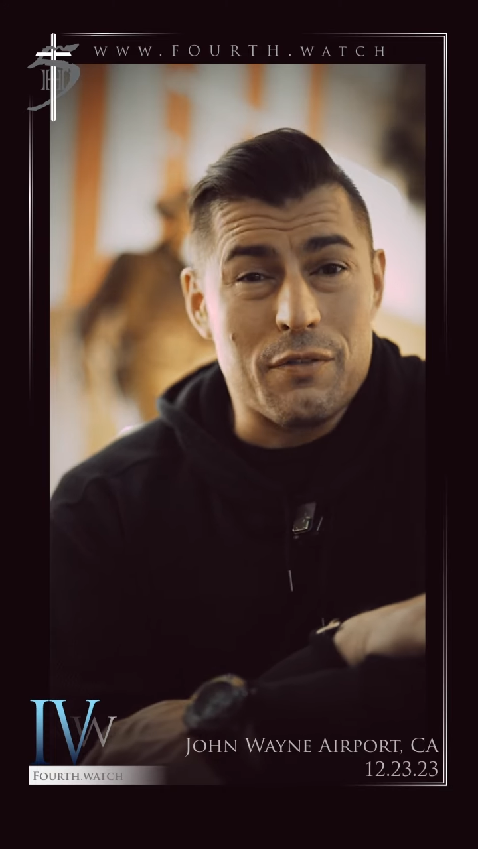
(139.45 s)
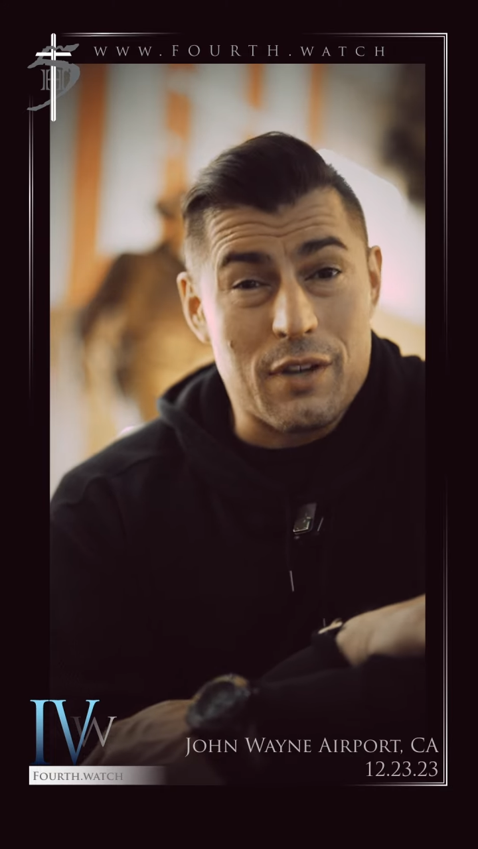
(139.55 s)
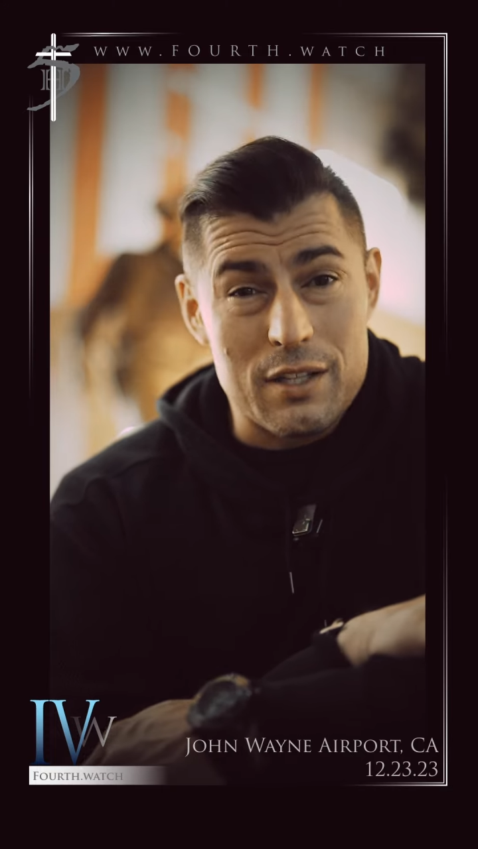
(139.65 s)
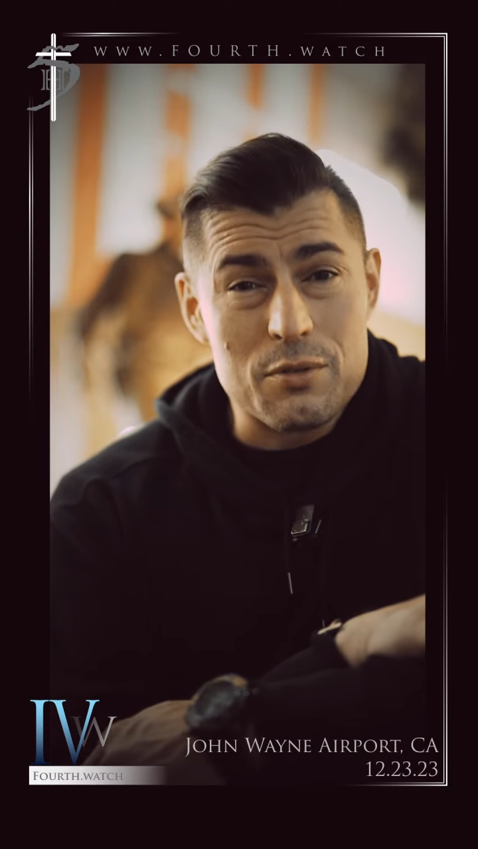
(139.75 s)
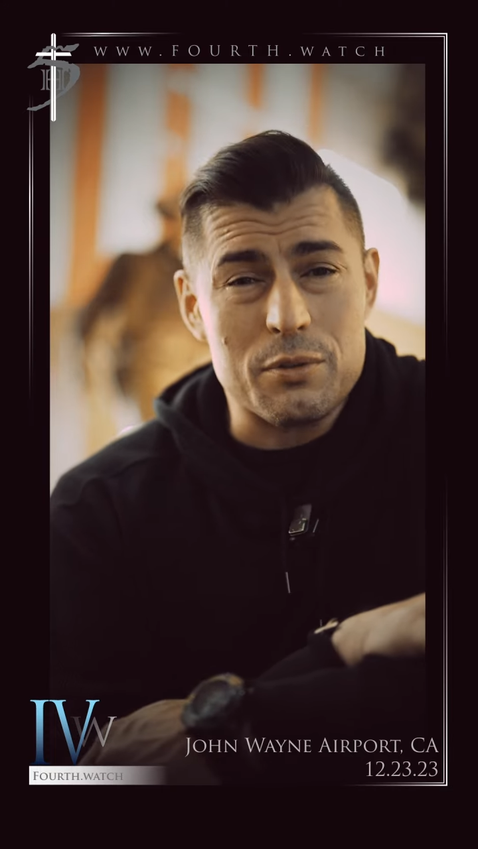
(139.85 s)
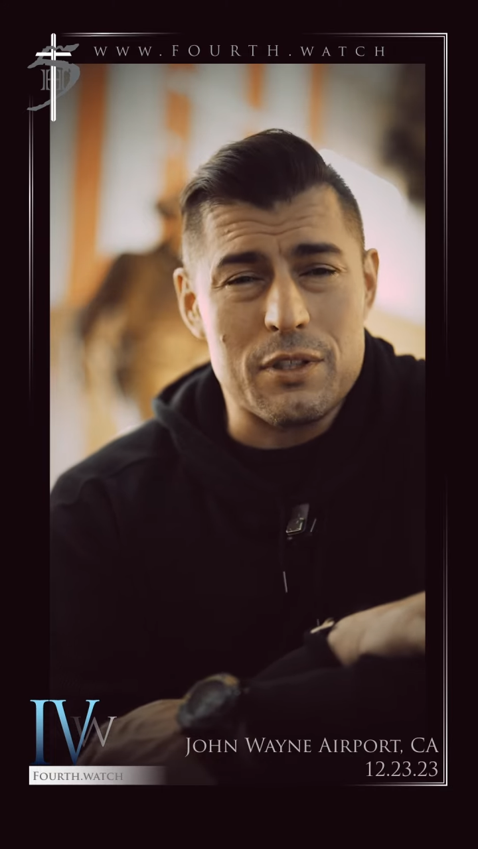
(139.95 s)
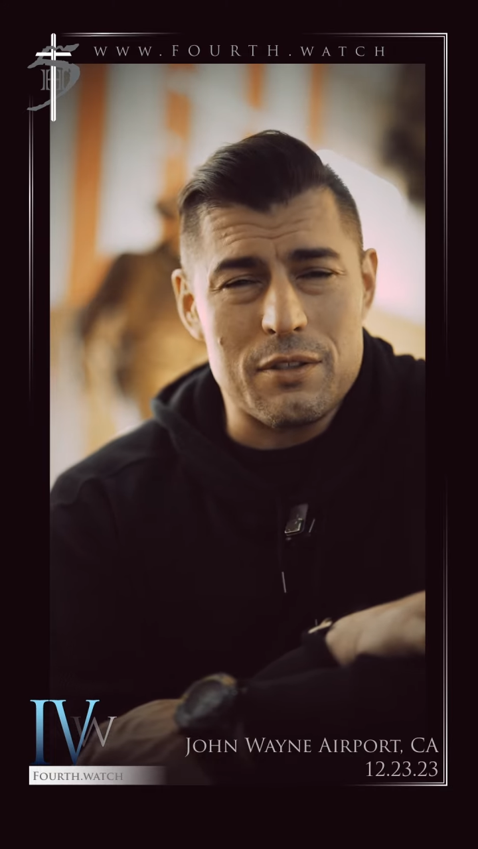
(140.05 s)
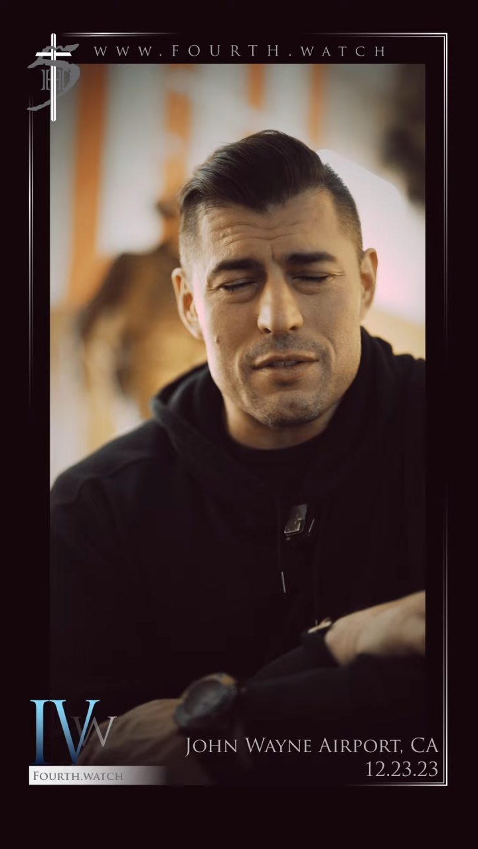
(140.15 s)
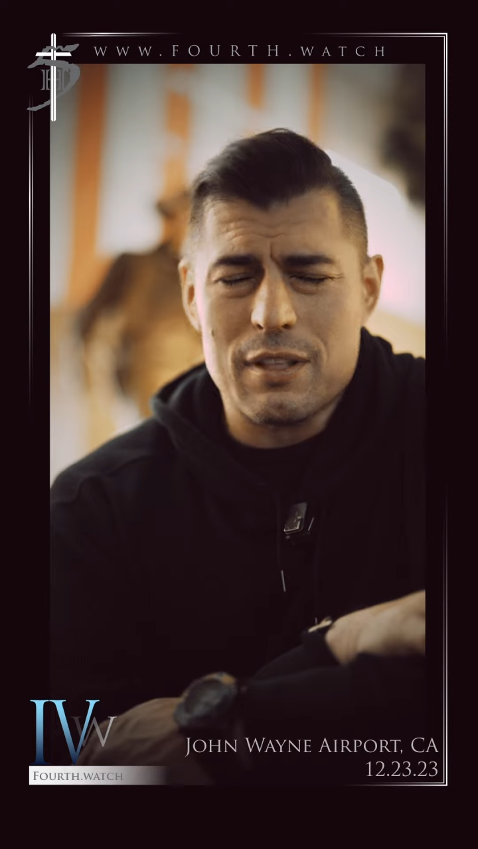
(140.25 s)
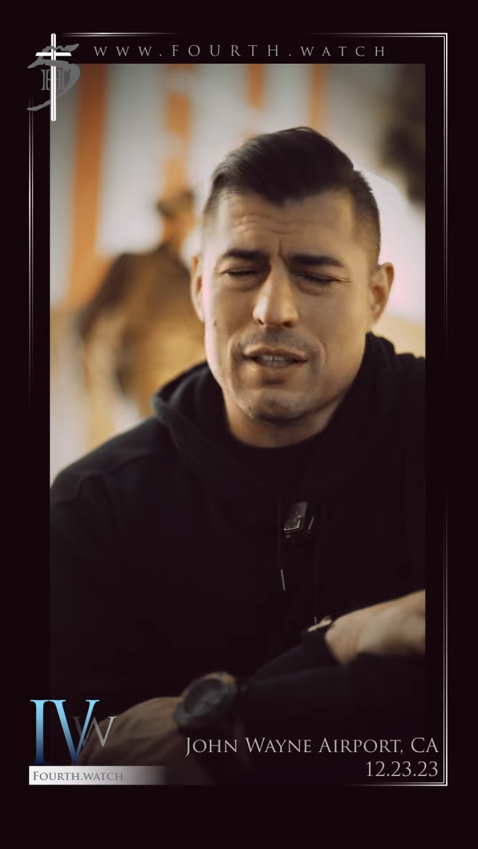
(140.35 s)
If God's told you to
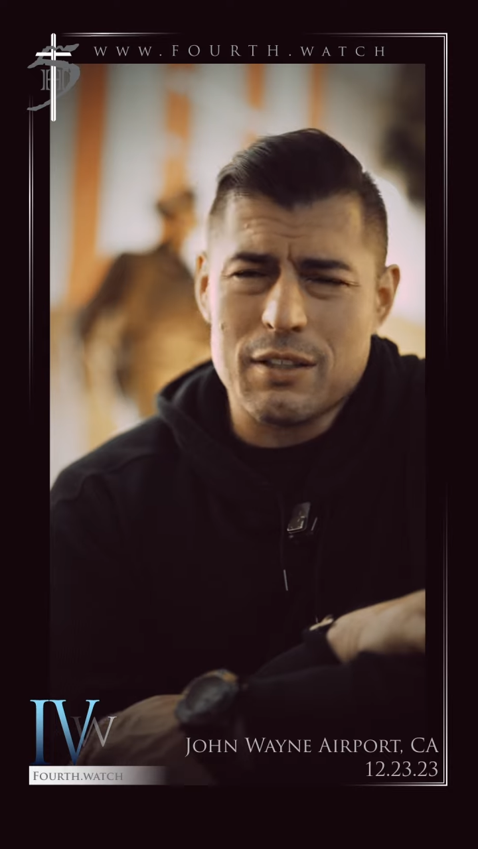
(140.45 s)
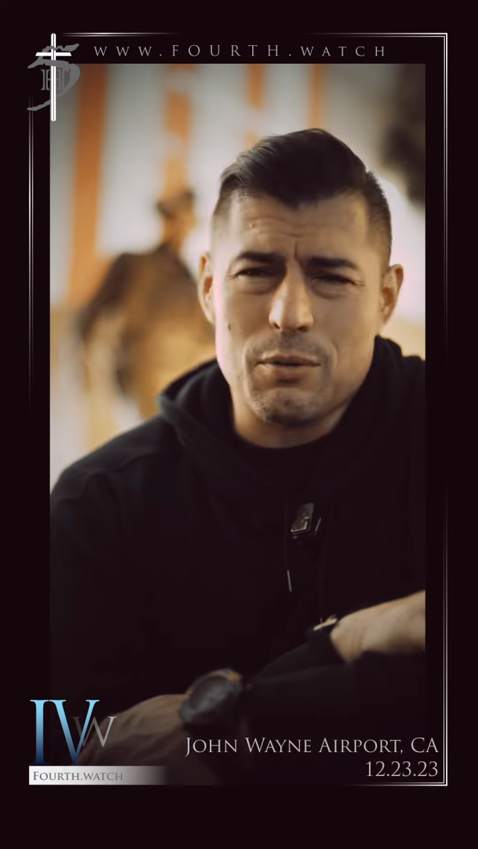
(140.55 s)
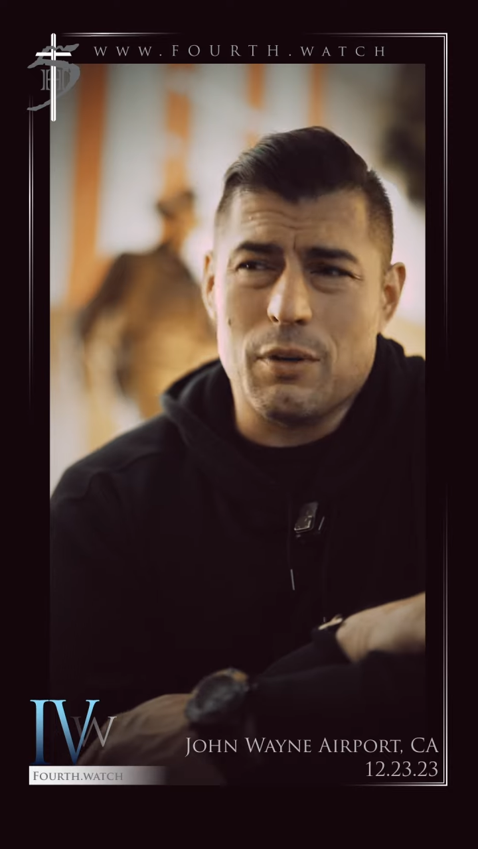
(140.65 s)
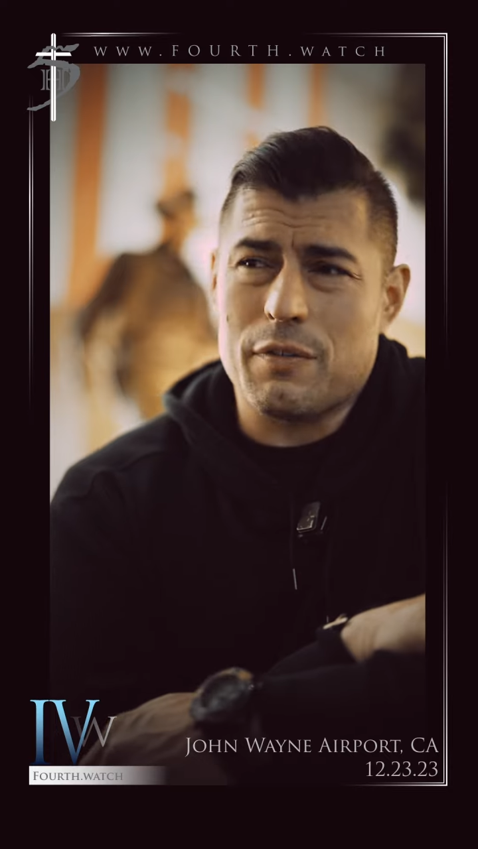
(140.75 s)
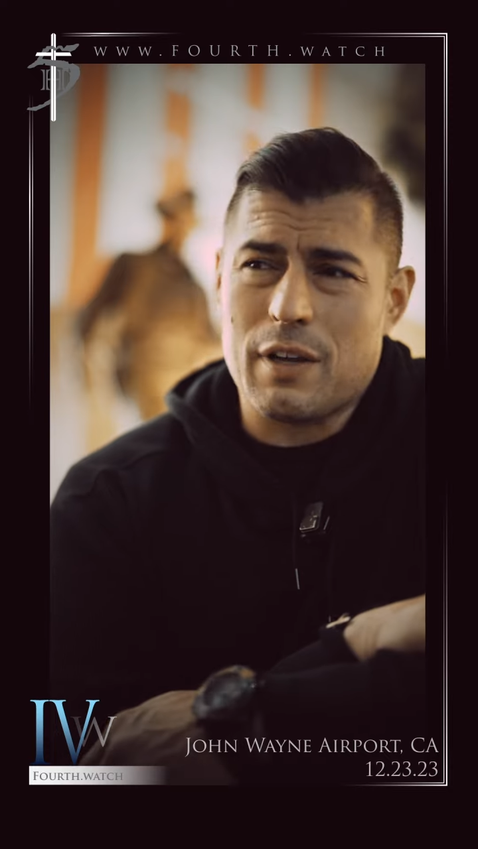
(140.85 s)
do something, then do it.